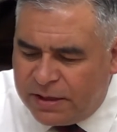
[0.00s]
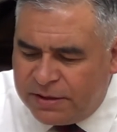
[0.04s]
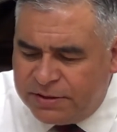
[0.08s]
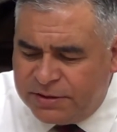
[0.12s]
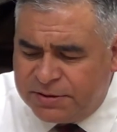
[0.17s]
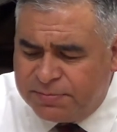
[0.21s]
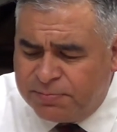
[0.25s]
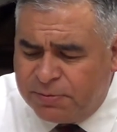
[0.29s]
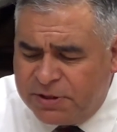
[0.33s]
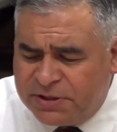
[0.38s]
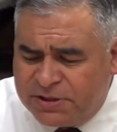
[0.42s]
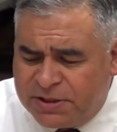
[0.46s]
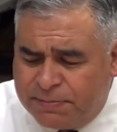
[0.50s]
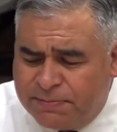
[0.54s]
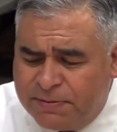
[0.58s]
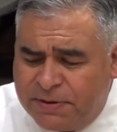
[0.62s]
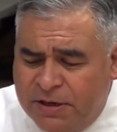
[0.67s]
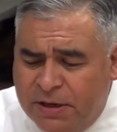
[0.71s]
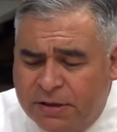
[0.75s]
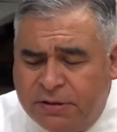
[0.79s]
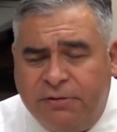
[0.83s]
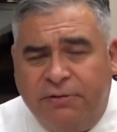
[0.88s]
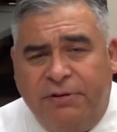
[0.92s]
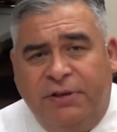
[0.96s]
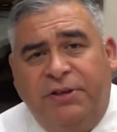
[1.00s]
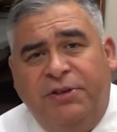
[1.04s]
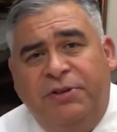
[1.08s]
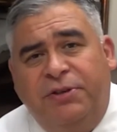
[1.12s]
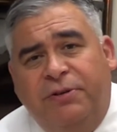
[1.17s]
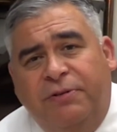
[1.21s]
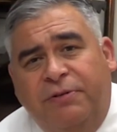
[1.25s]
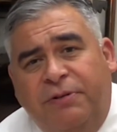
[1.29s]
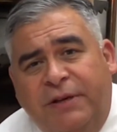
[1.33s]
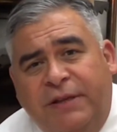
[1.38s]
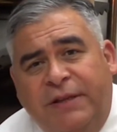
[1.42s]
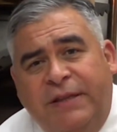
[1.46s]
This brings up another
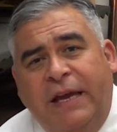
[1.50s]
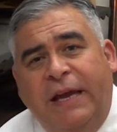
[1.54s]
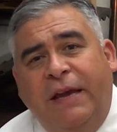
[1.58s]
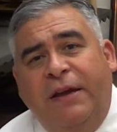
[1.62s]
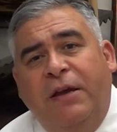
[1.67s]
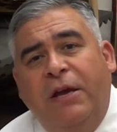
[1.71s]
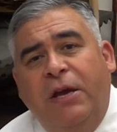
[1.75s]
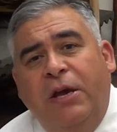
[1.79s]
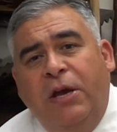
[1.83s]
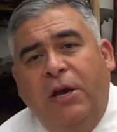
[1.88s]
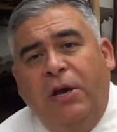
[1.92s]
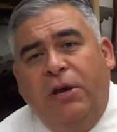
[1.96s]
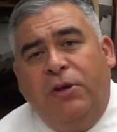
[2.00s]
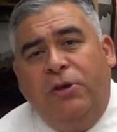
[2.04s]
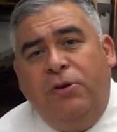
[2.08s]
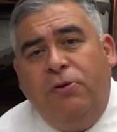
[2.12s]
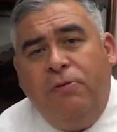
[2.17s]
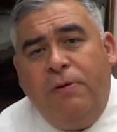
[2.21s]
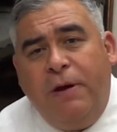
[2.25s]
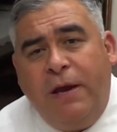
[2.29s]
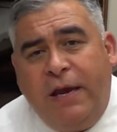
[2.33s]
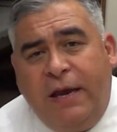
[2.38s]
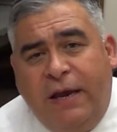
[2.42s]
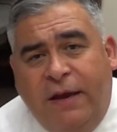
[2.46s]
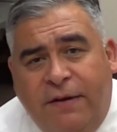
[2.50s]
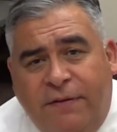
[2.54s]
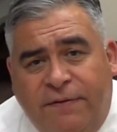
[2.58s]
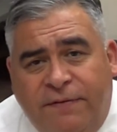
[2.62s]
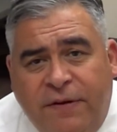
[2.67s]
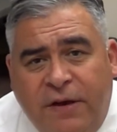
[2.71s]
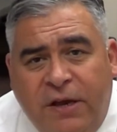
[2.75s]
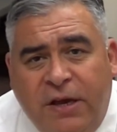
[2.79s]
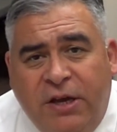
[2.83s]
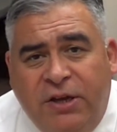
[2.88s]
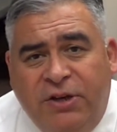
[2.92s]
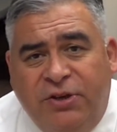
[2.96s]
issue in that you have
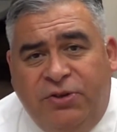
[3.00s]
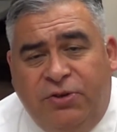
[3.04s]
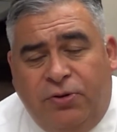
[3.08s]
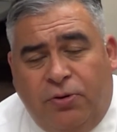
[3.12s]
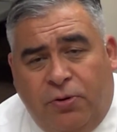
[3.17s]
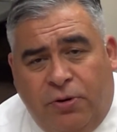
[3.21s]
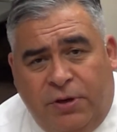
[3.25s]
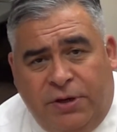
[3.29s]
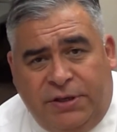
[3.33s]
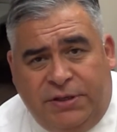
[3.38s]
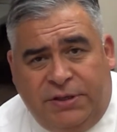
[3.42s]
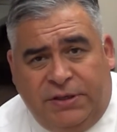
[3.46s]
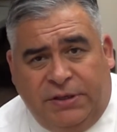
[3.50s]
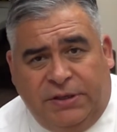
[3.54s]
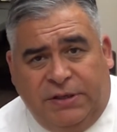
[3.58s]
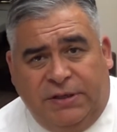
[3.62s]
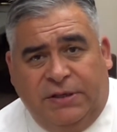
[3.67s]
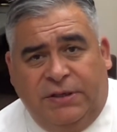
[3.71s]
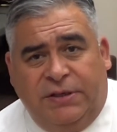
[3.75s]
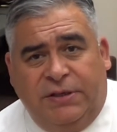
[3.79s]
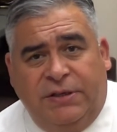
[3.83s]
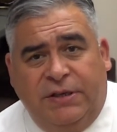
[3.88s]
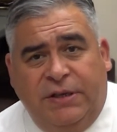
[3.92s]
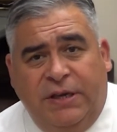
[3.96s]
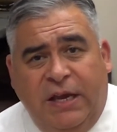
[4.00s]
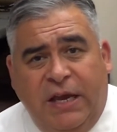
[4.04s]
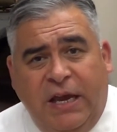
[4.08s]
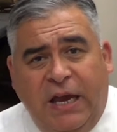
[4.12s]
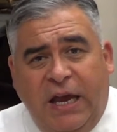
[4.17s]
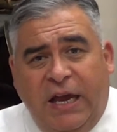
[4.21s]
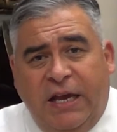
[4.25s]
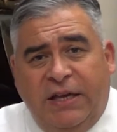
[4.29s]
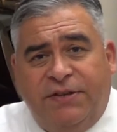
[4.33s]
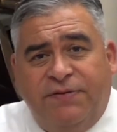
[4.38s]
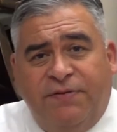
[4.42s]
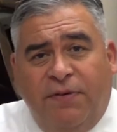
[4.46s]
choices
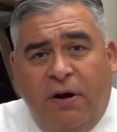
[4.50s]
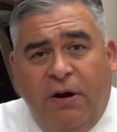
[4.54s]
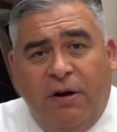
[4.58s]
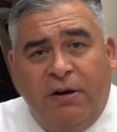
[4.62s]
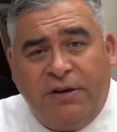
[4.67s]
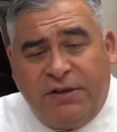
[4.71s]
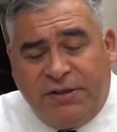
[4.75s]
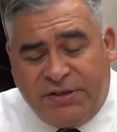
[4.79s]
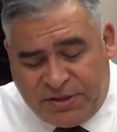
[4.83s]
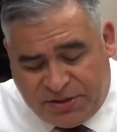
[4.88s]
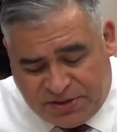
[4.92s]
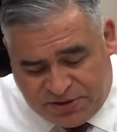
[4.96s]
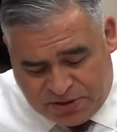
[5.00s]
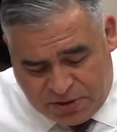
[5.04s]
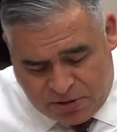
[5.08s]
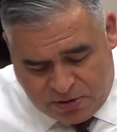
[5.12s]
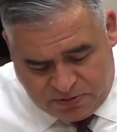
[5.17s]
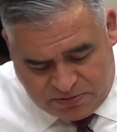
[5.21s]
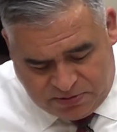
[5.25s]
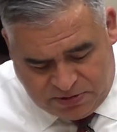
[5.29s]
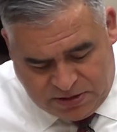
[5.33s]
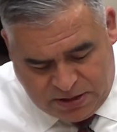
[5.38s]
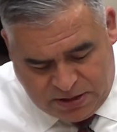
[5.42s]
as far as tone